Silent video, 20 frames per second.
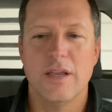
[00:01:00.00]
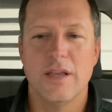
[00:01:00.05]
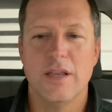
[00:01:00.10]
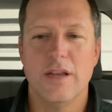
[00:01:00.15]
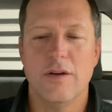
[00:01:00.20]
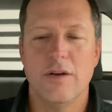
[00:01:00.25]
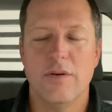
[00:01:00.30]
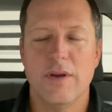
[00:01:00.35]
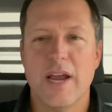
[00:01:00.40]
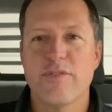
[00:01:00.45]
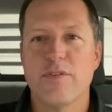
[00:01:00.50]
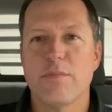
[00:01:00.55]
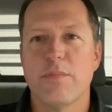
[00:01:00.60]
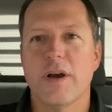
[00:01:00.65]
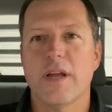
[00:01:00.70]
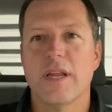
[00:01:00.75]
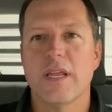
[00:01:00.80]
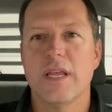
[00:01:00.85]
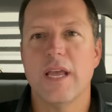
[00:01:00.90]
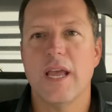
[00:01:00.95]
you know,
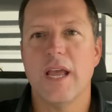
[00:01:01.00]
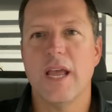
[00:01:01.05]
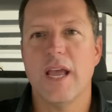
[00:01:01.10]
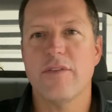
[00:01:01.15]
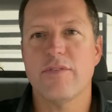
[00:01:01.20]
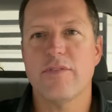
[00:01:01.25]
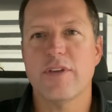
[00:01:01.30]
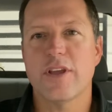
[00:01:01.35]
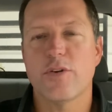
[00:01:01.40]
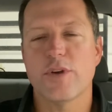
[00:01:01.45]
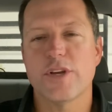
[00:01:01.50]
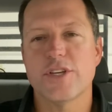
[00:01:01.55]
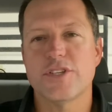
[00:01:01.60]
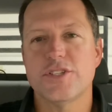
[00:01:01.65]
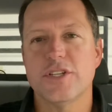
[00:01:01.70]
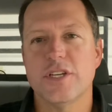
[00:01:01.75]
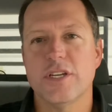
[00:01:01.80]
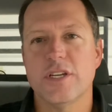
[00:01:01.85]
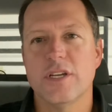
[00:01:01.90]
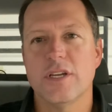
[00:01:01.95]
everybody, every
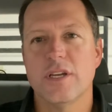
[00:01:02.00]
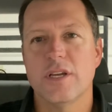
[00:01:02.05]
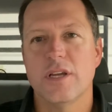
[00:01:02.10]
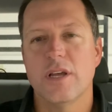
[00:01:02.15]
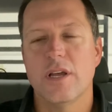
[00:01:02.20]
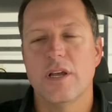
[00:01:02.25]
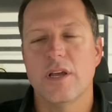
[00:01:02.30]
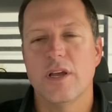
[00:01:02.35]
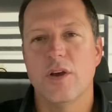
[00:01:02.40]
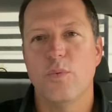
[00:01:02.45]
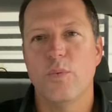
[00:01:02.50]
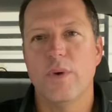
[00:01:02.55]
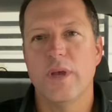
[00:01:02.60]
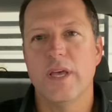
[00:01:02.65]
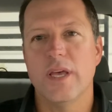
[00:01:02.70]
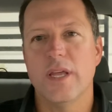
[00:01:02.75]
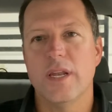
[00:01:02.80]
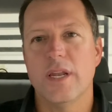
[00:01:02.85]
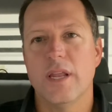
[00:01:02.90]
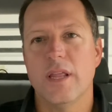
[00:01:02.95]
Christian,
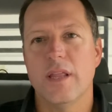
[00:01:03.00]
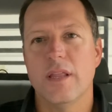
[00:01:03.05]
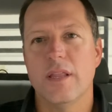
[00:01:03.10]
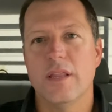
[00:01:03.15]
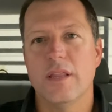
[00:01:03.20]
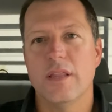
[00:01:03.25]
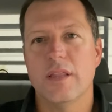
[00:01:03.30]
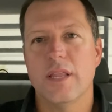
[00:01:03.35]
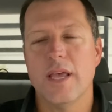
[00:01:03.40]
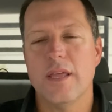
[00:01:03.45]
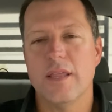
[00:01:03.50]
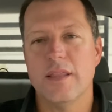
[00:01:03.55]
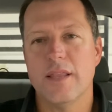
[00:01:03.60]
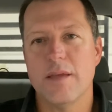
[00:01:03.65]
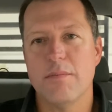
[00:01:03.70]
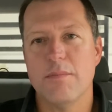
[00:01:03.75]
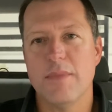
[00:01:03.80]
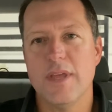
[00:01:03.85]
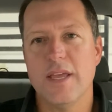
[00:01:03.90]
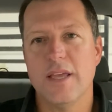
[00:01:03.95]
when they
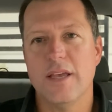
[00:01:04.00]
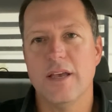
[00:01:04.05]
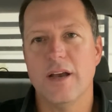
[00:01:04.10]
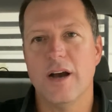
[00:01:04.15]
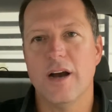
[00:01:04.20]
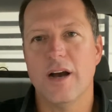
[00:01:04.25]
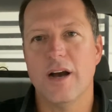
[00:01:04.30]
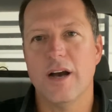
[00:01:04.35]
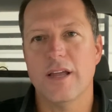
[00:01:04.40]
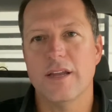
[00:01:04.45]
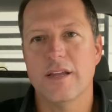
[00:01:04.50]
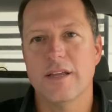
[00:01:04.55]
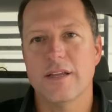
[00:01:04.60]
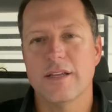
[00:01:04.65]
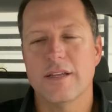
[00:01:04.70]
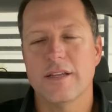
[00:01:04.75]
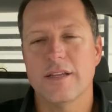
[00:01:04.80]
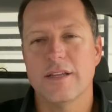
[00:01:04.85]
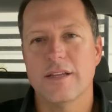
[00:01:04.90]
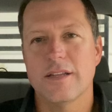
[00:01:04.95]
they meet God,
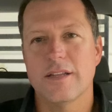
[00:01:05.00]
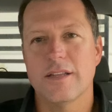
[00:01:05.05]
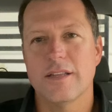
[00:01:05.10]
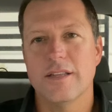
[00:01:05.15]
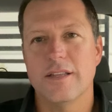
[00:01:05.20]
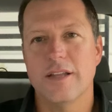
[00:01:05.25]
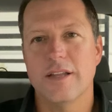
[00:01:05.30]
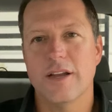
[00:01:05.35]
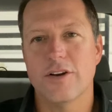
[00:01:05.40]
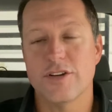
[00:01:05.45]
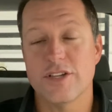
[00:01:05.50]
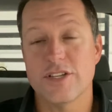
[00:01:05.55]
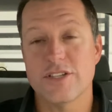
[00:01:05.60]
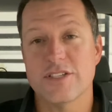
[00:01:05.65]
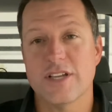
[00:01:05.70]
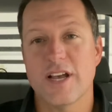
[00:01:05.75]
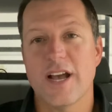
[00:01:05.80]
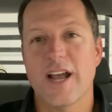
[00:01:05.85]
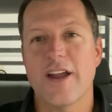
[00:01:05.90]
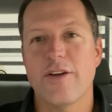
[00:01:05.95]
their
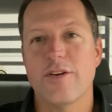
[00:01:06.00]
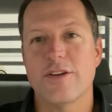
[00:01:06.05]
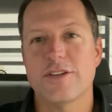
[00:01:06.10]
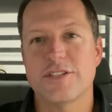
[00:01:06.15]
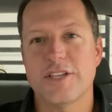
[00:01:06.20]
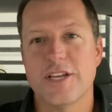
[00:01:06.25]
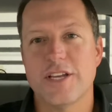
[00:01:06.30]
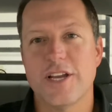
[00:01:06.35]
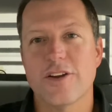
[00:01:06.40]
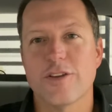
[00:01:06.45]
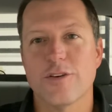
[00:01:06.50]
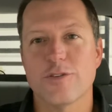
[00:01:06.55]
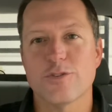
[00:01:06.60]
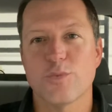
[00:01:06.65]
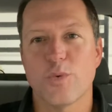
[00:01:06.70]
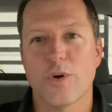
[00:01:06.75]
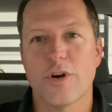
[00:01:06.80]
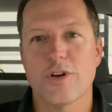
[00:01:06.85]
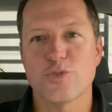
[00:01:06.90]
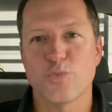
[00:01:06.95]
desire is to hear those
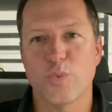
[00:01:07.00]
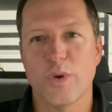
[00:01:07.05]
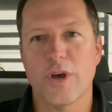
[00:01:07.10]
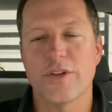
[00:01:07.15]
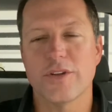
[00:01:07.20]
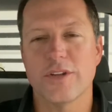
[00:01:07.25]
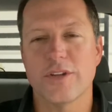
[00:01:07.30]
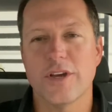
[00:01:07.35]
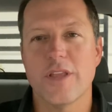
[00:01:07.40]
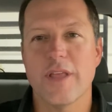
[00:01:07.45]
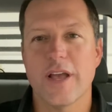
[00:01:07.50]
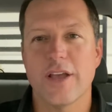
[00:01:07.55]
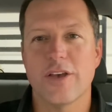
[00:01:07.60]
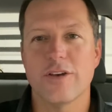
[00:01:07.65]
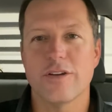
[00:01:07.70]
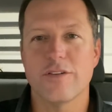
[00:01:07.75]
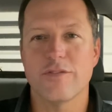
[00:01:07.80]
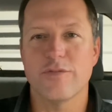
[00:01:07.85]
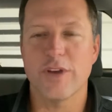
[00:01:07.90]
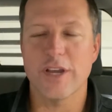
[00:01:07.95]
words, "Well done, thy
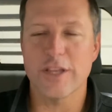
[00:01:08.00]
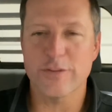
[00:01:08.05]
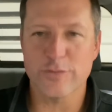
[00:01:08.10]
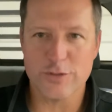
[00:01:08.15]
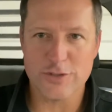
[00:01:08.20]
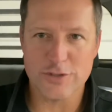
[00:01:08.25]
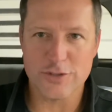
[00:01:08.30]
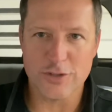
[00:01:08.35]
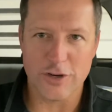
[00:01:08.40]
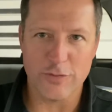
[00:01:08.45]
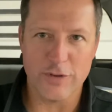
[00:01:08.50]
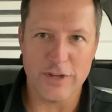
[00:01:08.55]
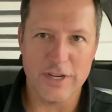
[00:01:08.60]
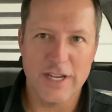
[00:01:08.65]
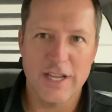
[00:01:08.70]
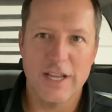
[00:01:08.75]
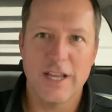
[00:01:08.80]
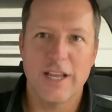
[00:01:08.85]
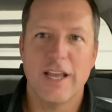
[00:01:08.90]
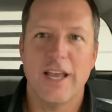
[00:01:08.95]
good and faithful servant."
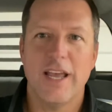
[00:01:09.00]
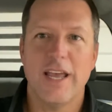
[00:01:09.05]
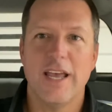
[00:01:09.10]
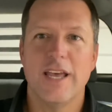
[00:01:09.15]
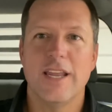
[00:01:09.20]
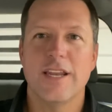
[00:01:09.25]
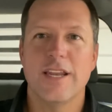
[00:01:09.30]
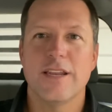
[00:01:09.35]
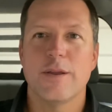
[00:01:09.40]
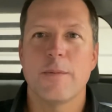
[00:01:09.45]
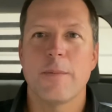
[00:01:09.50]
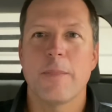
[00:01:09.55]
And